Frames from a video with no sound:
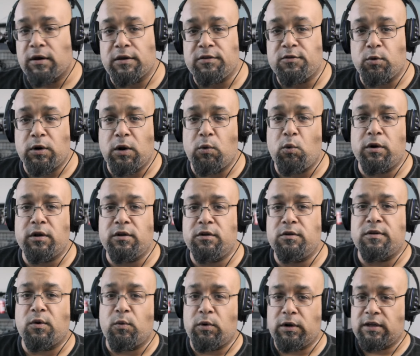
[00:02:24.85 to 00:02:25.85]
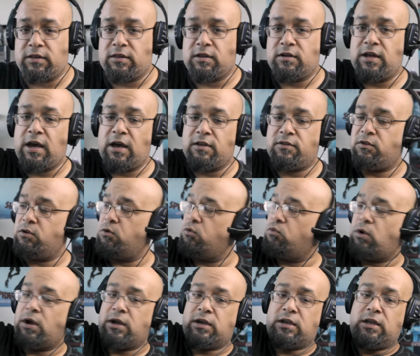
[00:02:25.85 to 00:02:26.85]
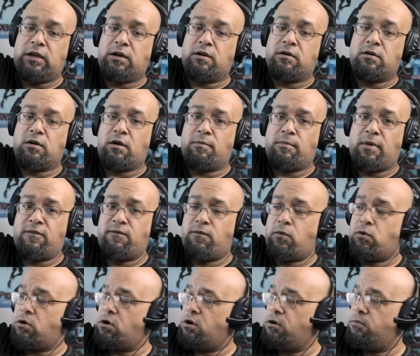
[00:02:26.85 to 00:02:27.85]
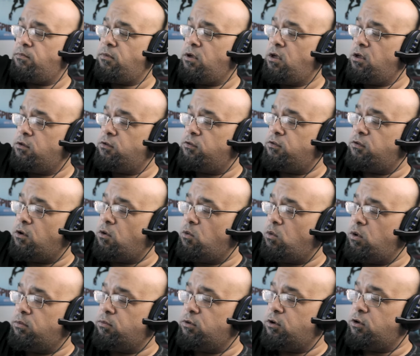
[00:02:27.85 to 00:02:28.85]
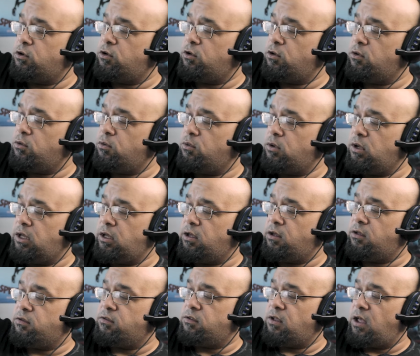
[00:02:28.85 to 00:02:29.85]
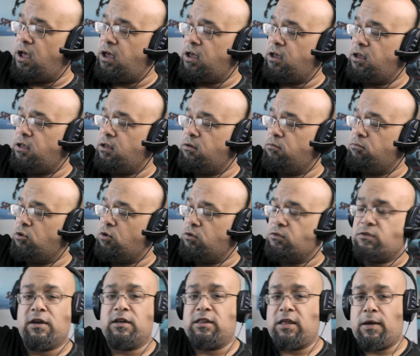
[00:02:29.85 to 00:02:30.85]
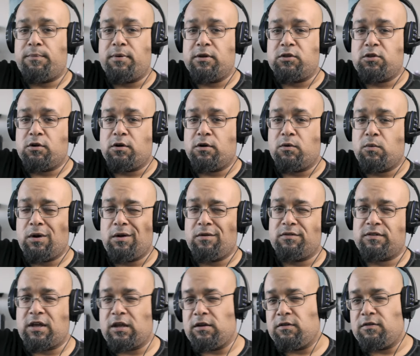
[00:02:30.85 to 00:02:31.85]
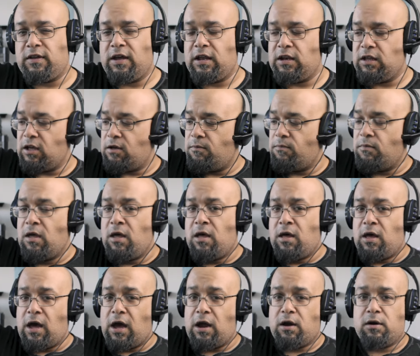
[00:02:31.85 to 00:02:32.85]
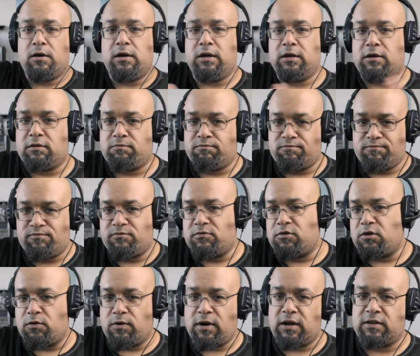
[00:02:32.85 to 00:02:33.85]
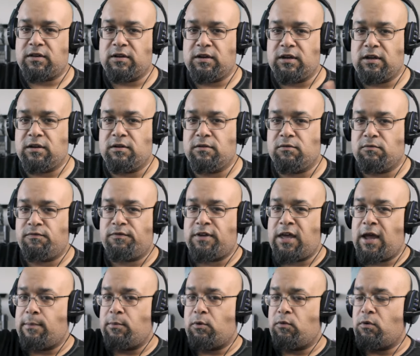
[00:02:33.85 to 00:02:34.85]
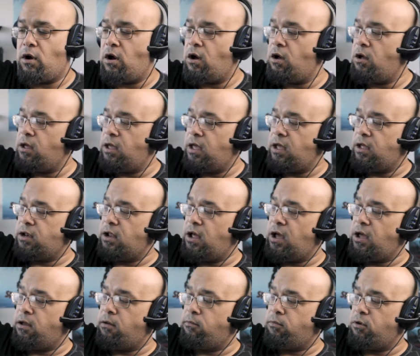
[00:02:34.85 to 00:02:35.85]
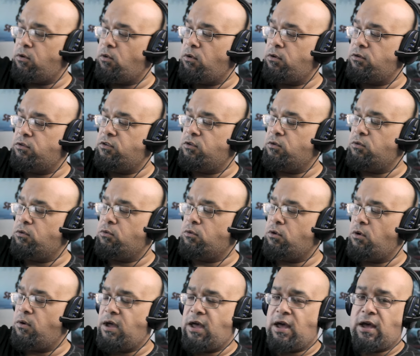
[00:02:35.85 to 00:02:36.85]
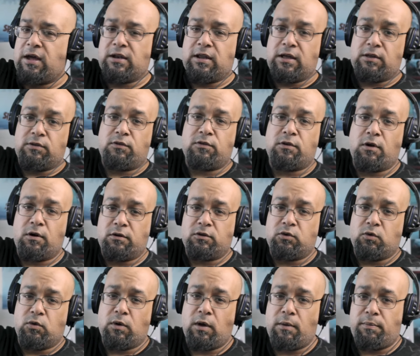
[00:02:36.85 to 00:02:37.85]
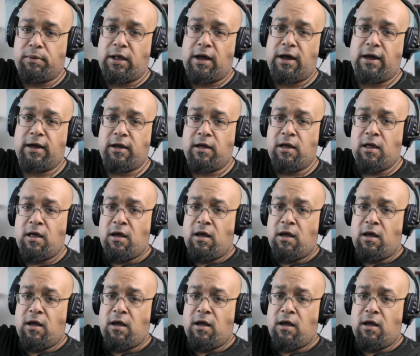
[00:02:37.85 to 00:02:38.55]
So what I want to do is I want to get the tattoo right here on my forearm. So what I'm going to do is I'm going to take that picture where I was kind of standing up. I already corrected it in camera raw, and I am going to go ahead and start to apply